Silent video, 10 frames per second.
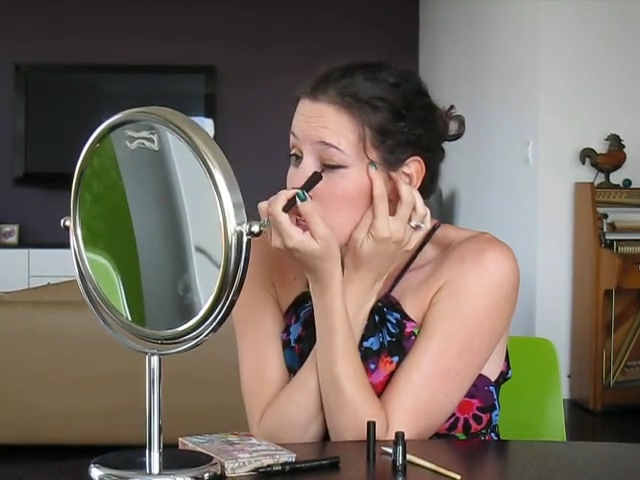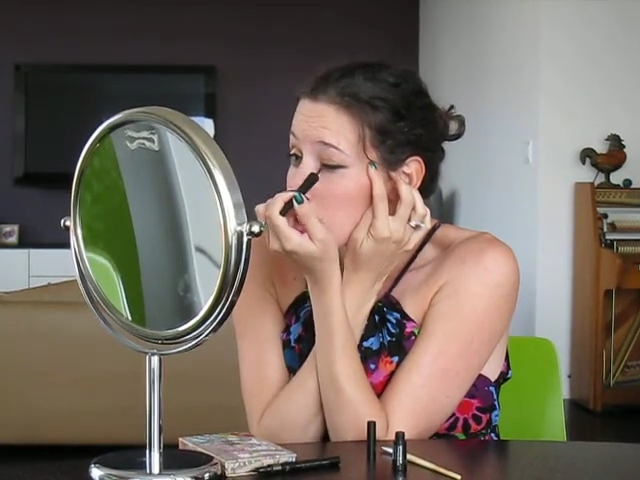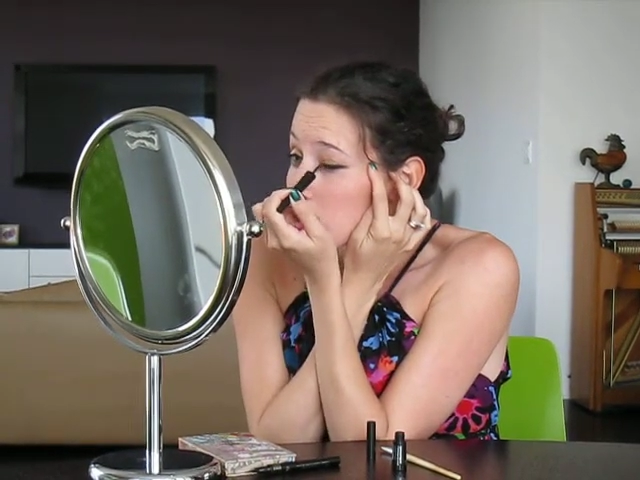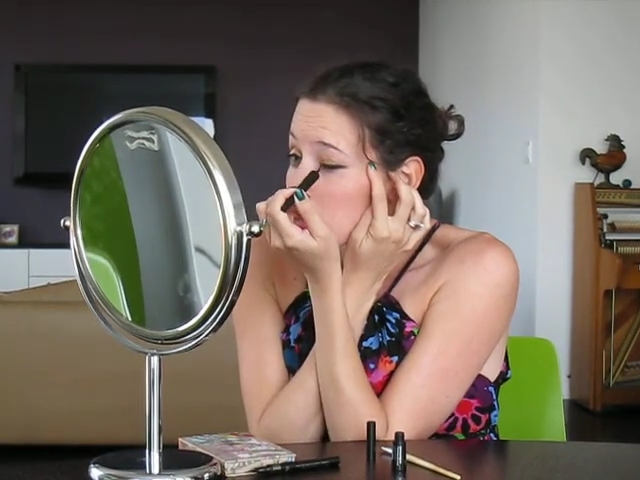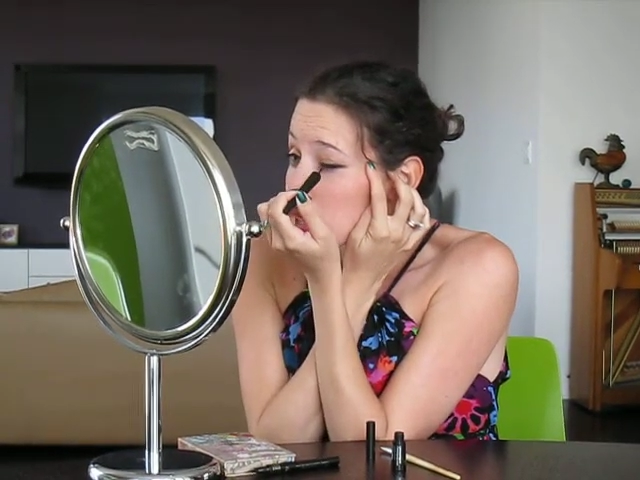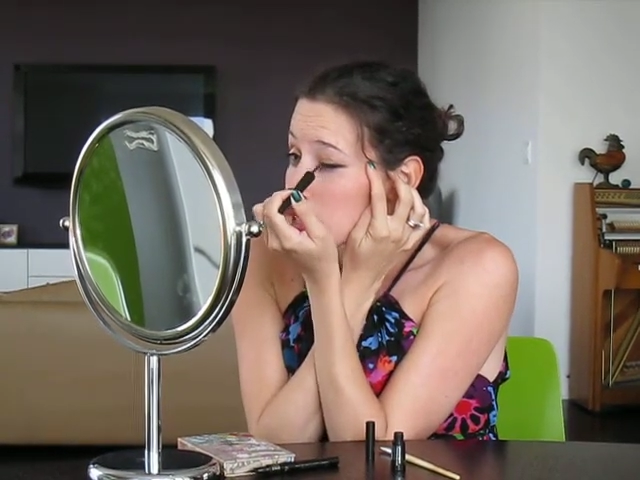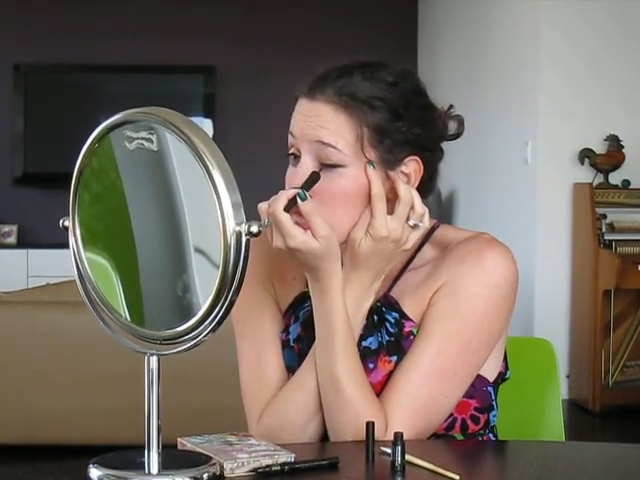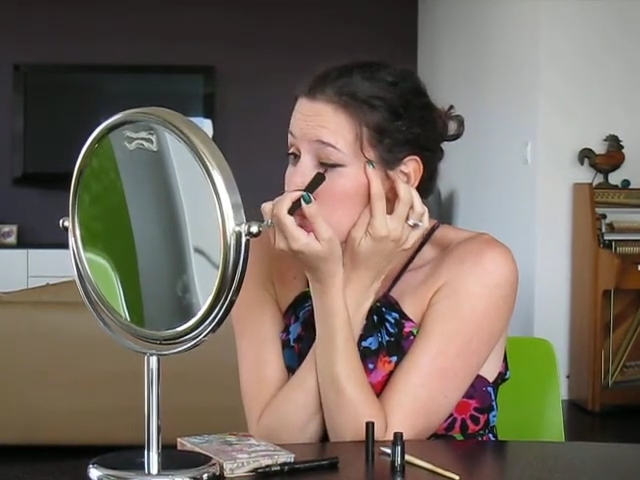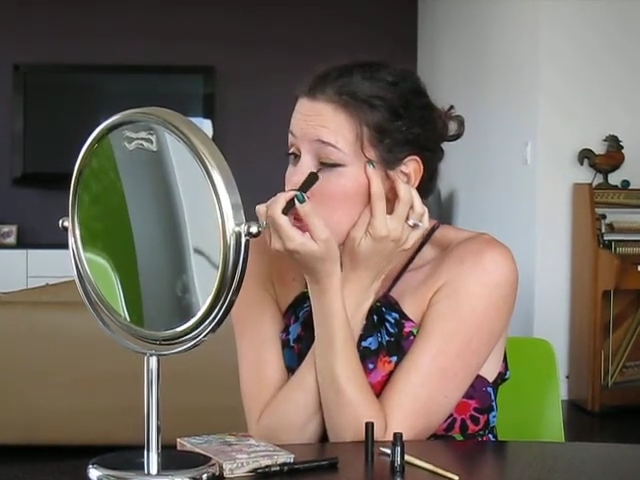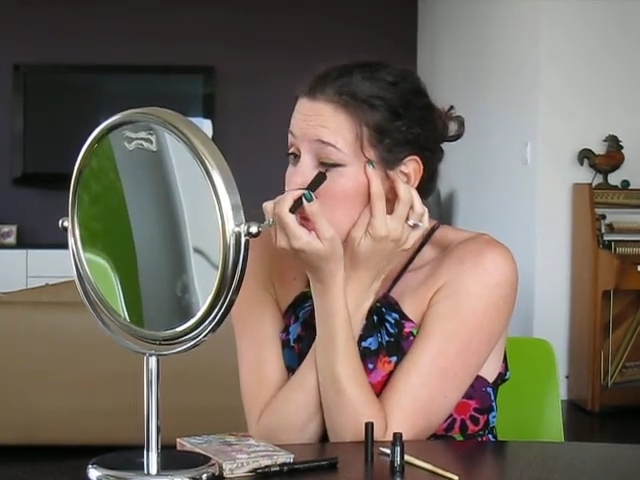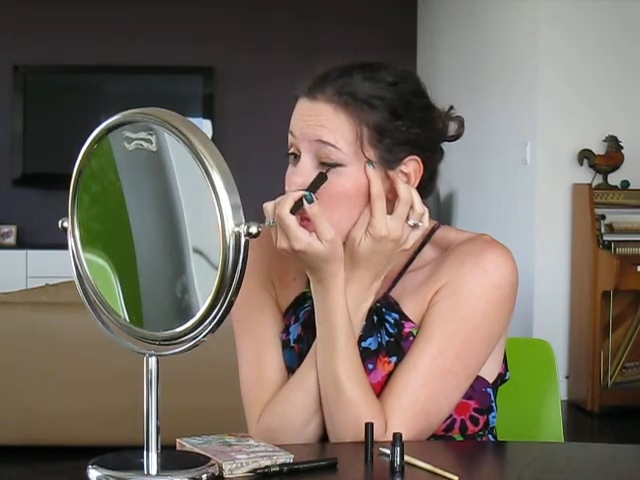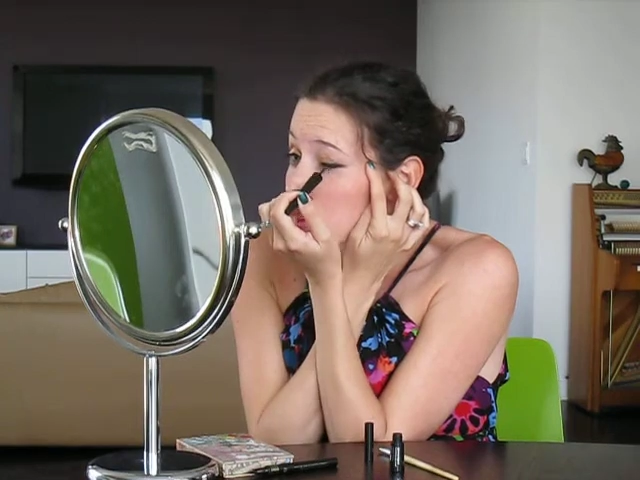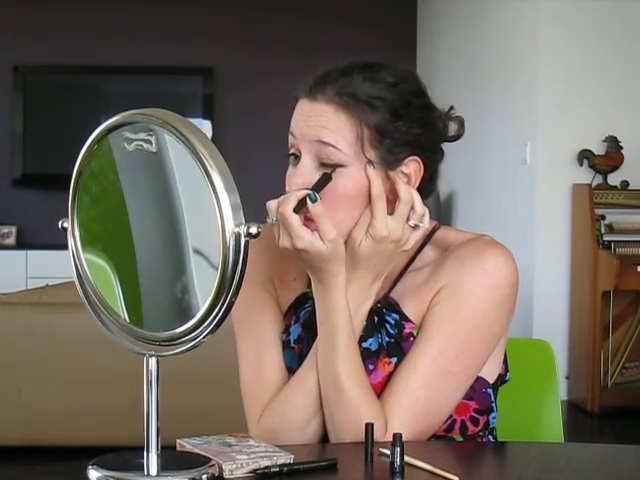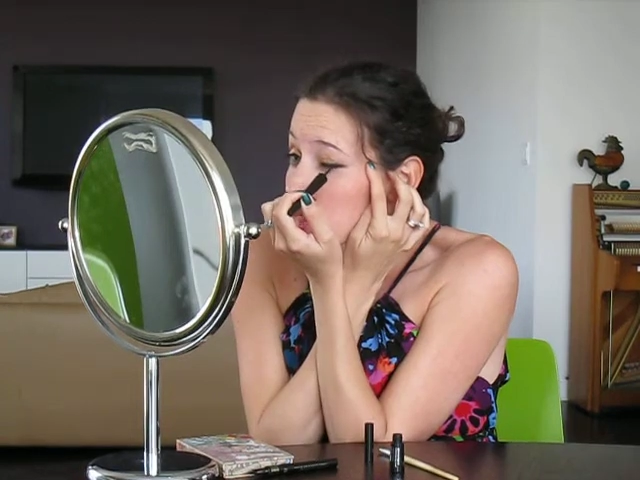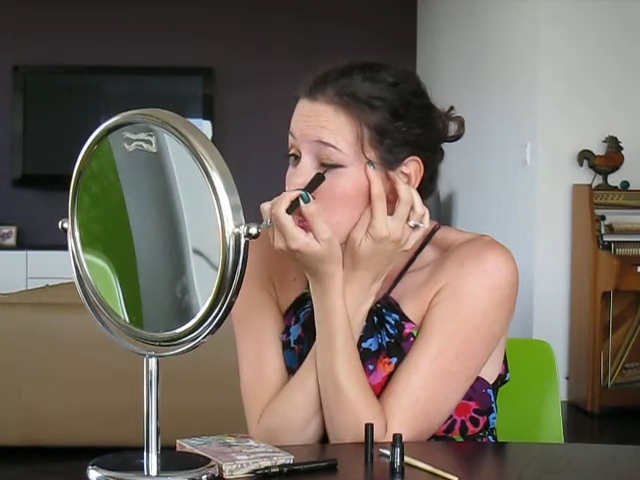and blend it even
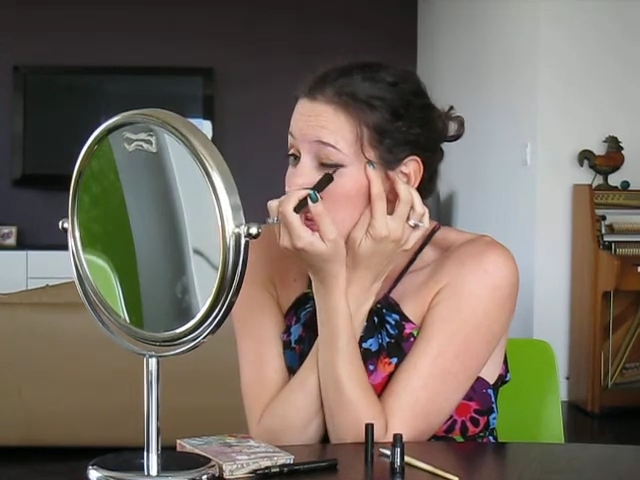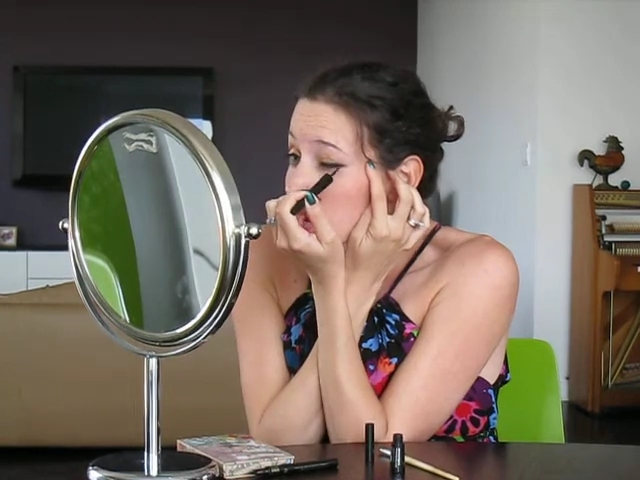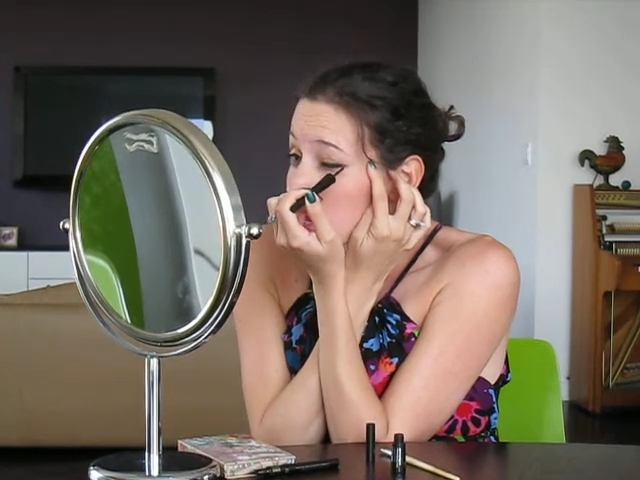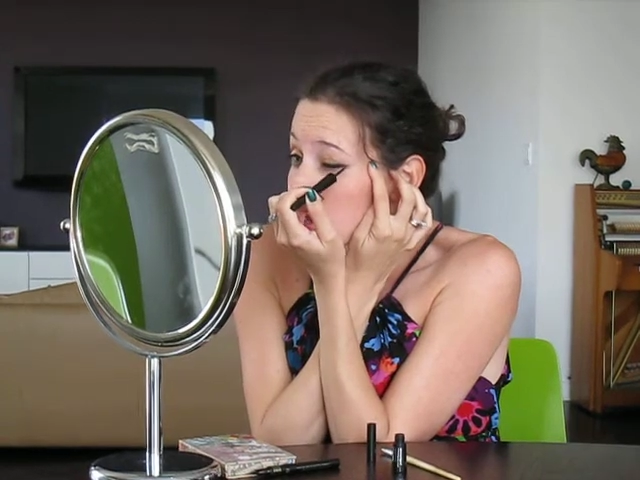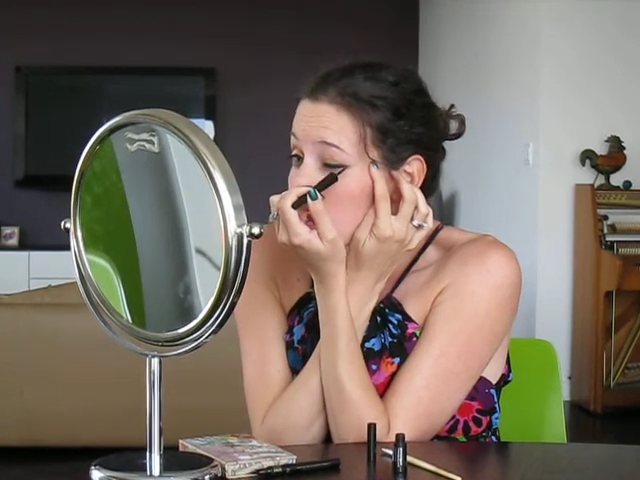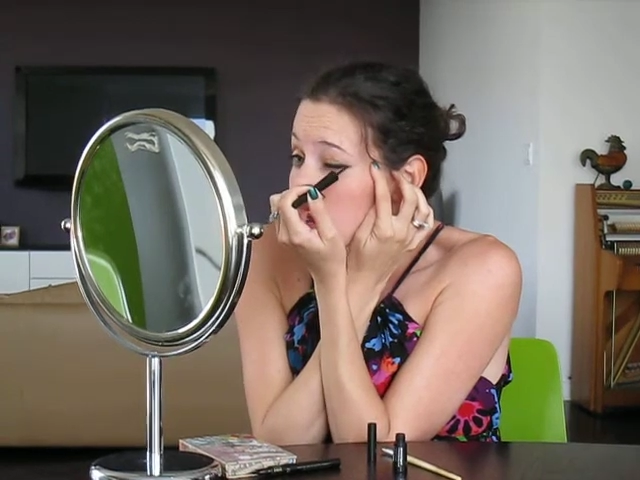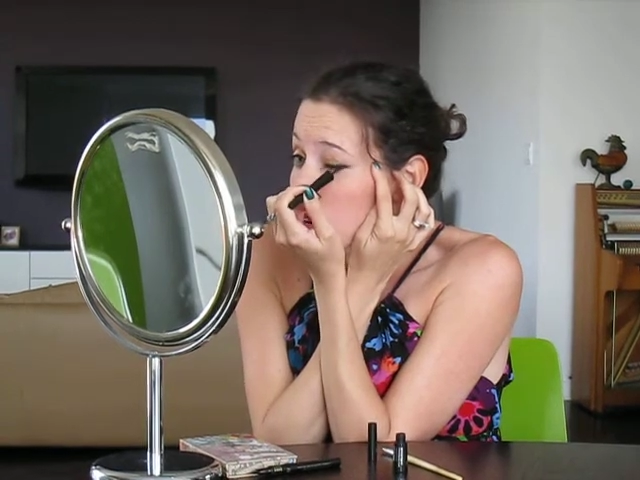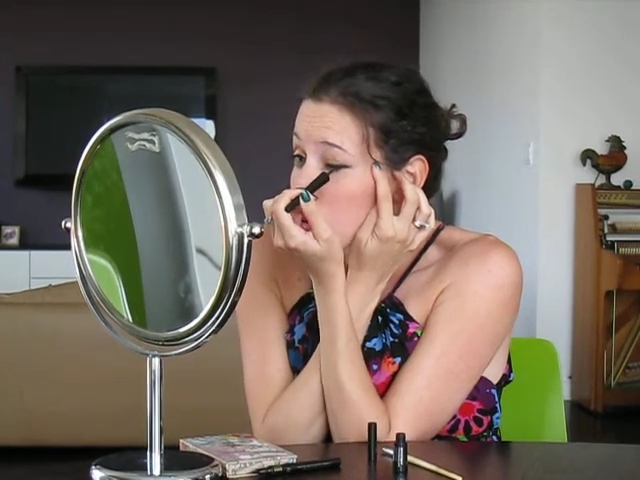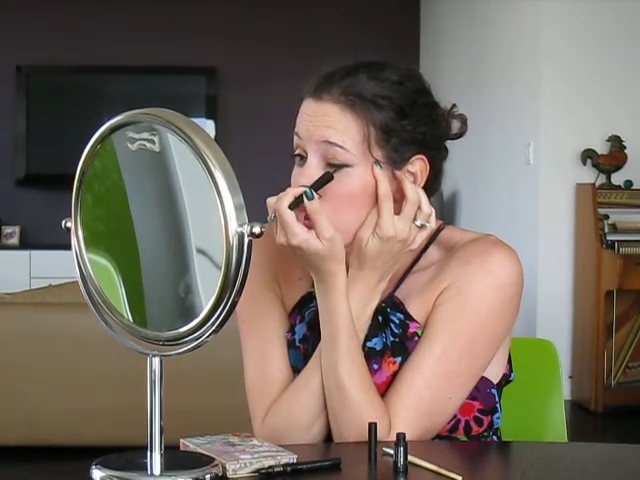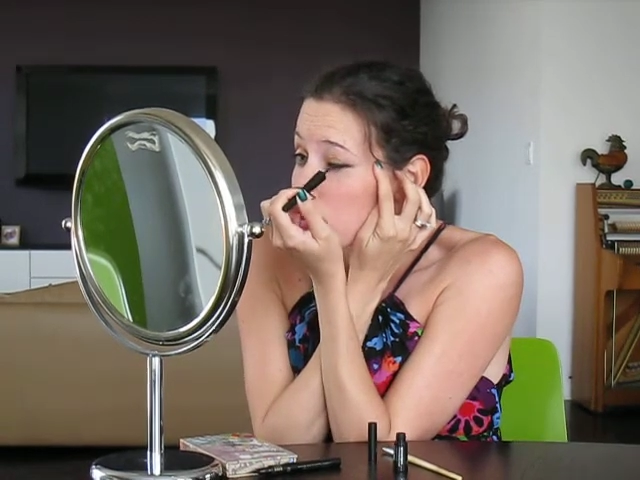more to create like a